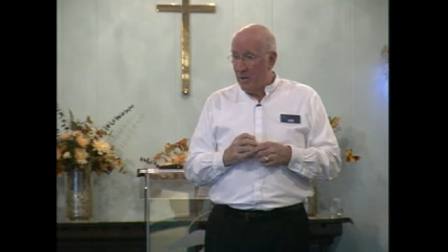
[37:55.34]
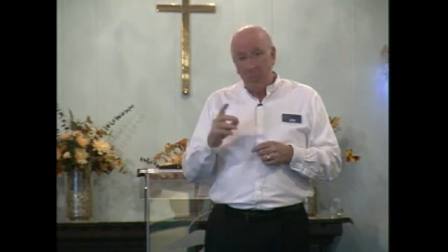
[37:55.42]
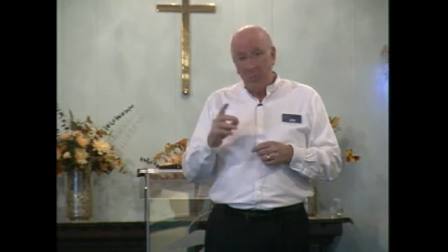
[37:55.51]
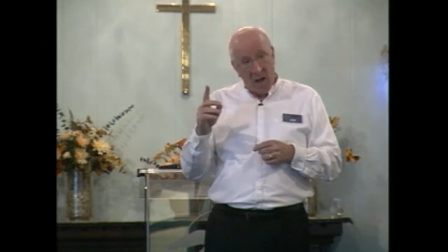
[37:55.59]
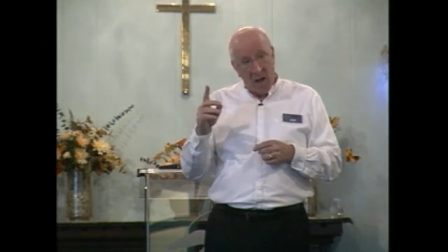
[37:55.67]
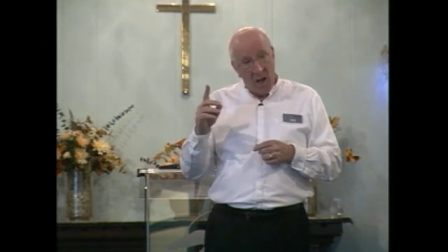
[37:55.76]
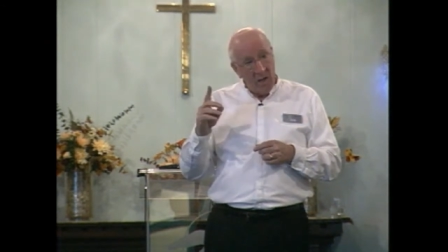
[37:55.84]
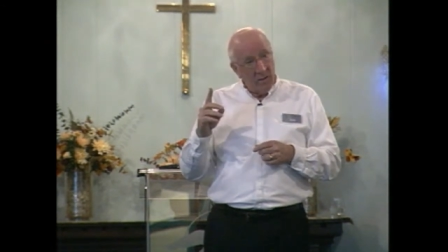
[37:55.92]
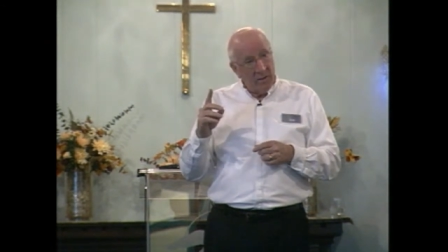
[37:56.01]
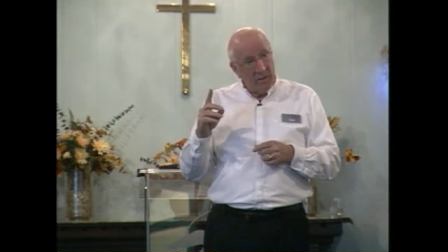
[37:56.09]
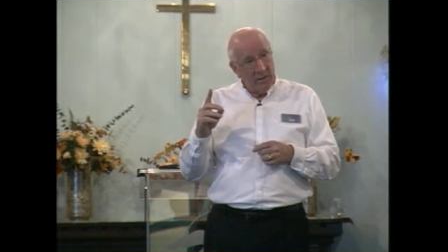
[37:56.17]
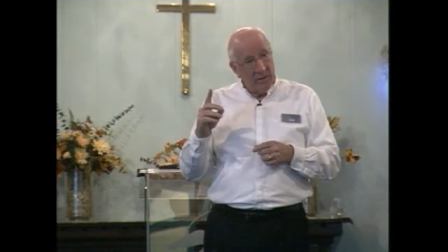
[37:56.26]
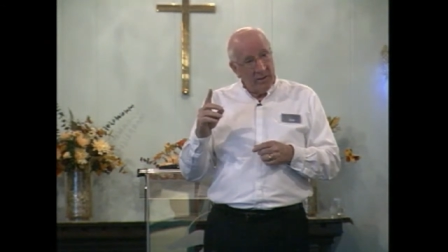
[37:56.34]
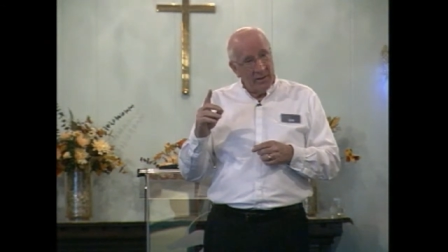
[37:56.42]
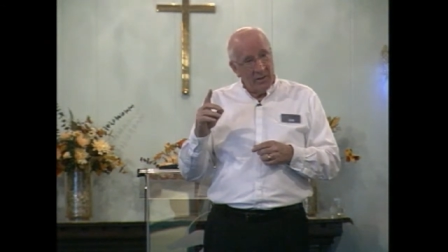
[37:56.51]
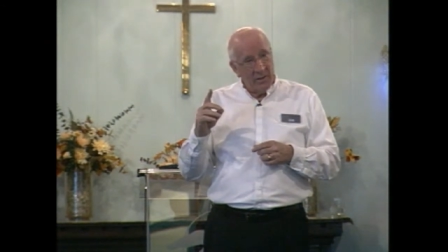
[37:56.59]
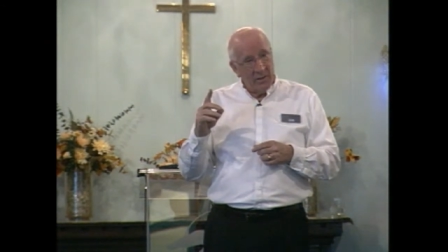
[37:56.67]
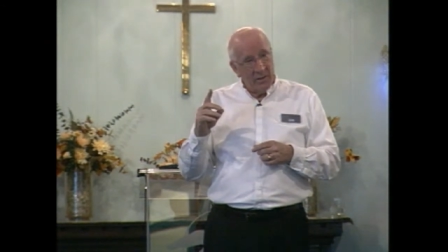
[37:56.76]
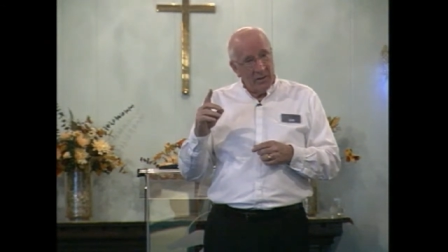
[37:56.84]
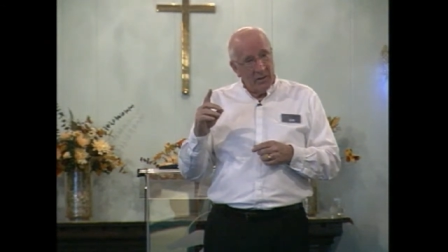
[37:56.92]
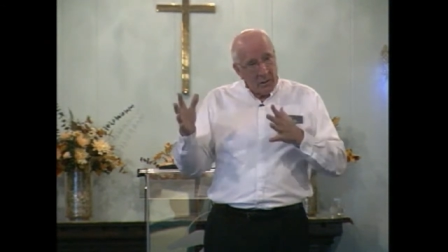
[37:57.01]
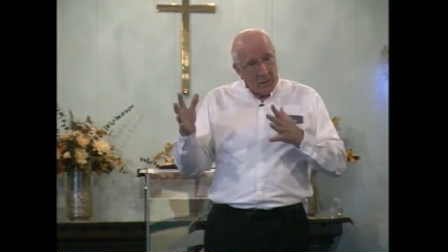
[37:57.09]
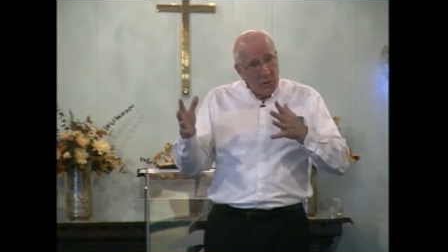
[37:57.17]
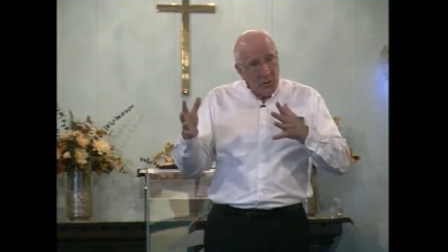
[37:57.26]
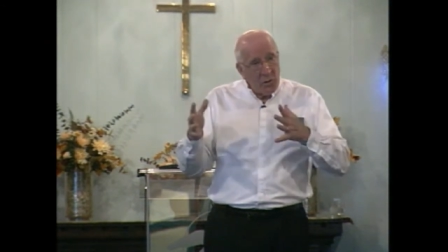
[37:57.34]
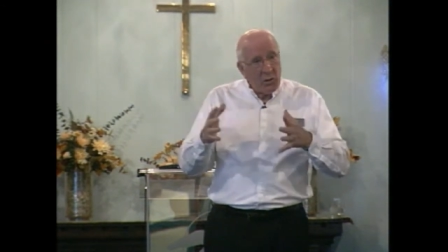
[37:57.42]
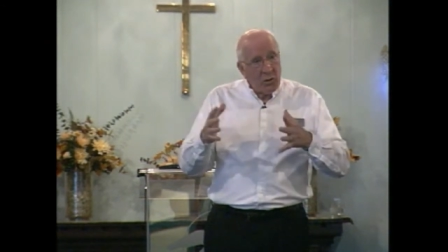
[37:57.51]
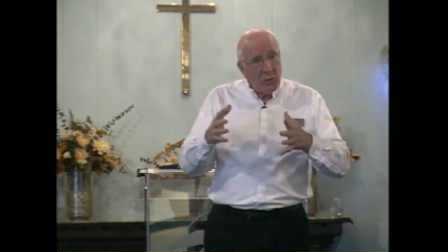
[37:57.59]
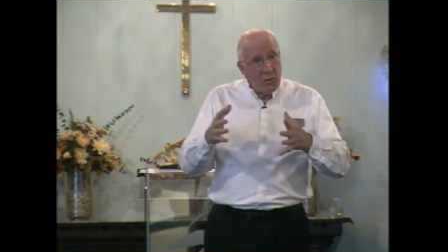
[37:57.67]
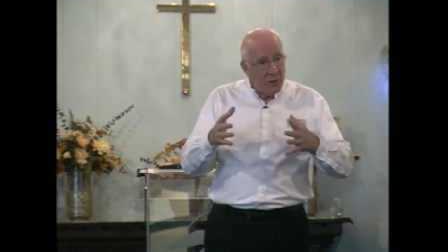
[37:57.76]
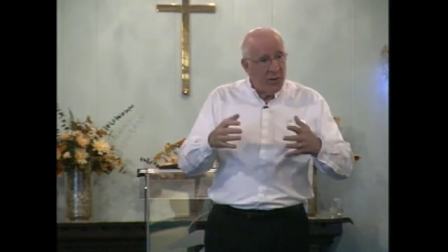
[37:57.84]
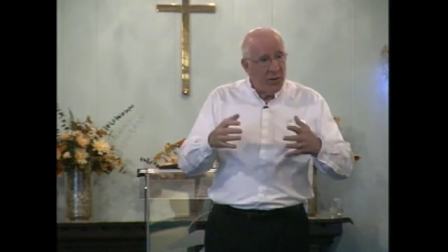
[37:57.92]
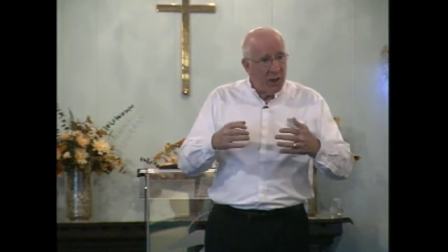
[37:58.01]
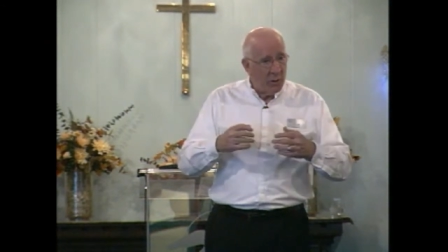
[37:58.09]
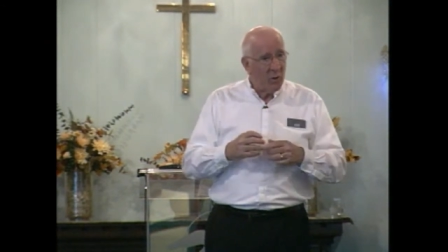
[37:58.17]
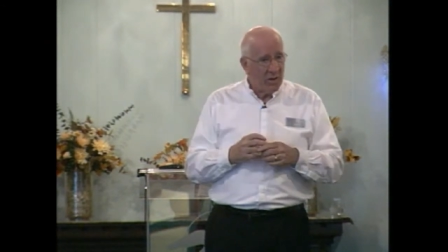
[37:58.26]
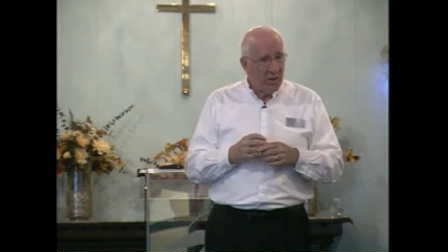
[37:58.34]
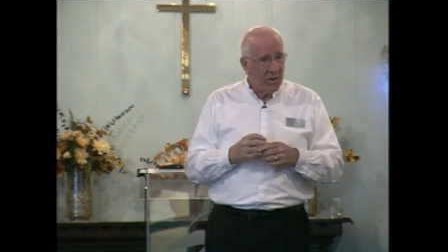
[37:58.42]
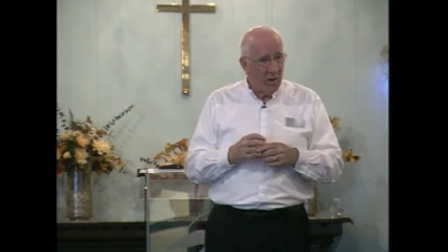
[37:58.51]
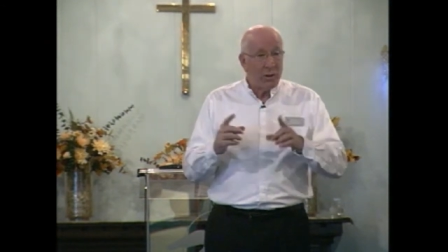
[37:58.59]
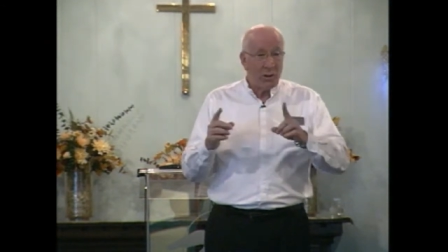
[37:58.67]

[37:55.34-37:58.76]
But there's still some parts you need to work on,